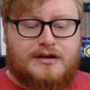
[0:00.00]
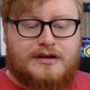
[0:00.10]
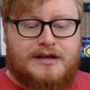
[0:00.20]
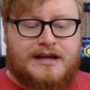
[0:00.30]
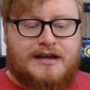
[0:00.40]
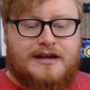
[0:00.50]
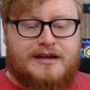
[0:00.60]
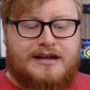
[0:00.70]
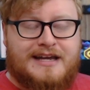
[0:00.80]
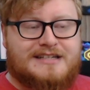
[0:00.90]

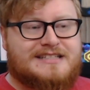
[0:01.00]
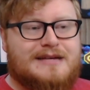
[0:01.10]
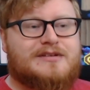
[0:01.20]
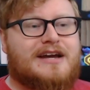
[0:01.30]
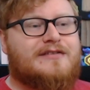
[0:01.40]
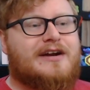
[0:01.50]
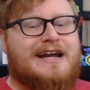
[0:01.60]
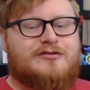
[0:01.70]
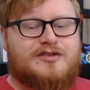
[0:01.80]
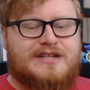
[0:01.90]
It seems like a very
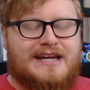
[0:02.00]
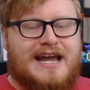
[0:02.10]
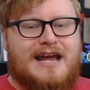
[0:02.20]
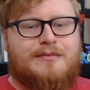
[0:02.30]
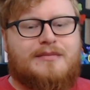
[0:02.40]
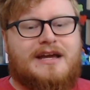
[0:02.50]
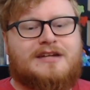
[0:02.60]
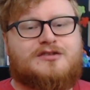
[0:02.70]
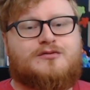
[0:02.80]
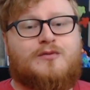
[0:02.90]
interesting game.
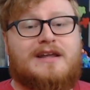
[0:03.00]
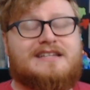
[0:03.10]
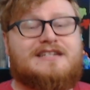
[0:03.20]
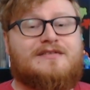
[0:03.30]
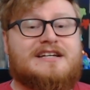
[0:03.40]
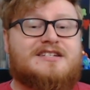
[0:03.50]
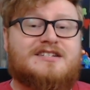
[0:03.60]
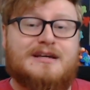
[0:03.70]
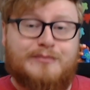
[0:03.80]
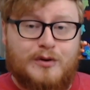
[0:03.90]
It's relatively
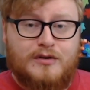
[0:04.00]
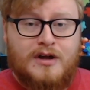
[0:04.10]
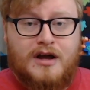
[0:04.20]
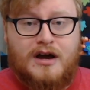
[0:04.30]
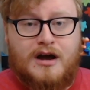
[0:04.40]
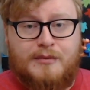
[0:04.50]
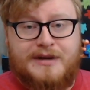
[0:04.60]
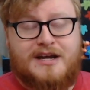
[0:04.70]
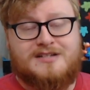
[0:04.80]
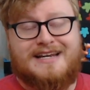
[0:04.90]
simple
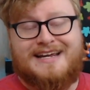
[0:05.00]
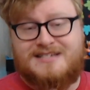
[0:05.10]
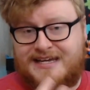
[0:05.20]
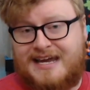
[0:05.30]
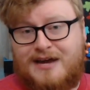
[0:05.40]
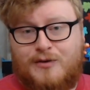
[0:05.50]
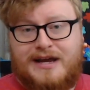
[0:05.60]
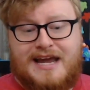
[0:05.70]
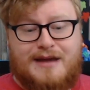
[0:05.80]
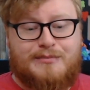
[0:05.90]
because it is a gateway
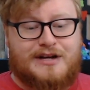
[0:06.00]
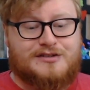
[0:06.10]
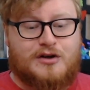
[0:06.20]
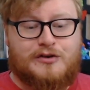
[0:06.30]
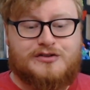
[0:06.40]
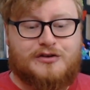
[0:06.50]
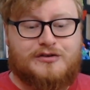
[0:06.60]
game, but it's also